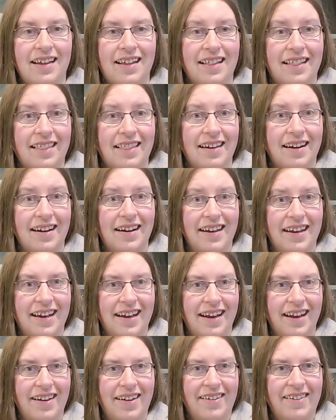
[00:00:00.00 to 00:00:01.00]
There you
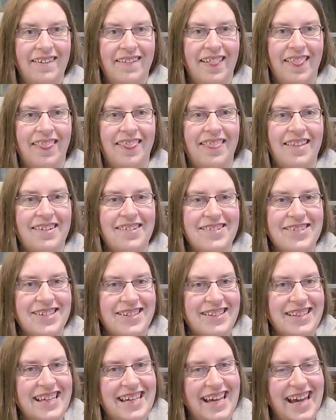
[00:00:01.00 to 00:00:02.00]
go. Those
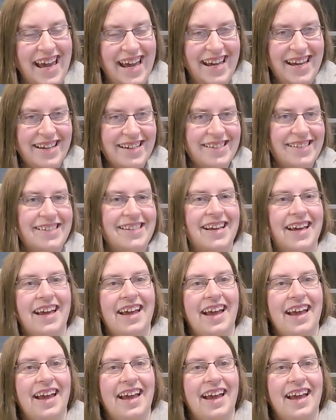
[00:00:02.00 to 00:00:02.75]
are the eggs.